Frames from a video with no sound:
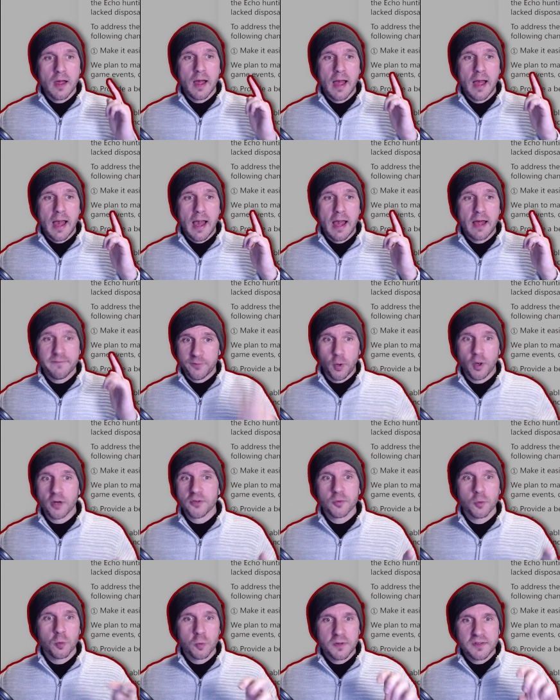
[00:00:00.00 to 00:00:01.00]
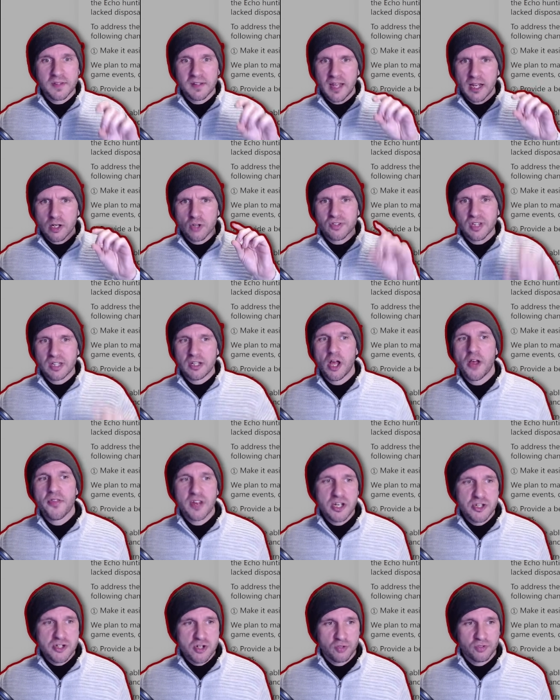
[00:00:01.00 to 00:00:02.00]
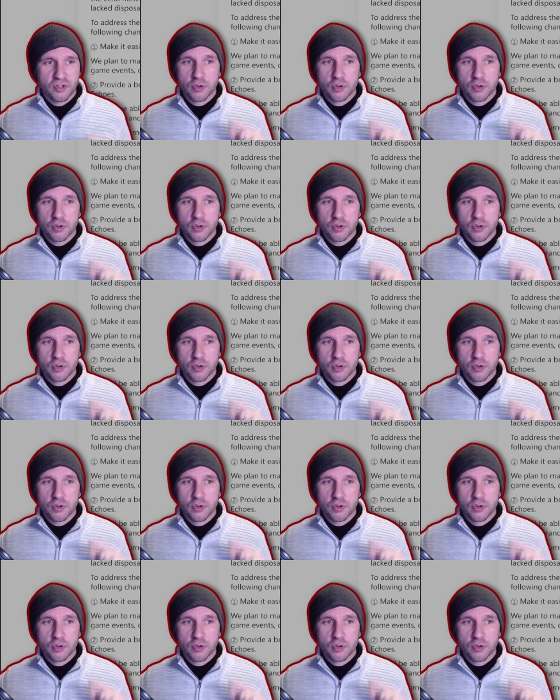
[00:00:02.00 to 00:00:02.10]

For unwanted echoes and other issues.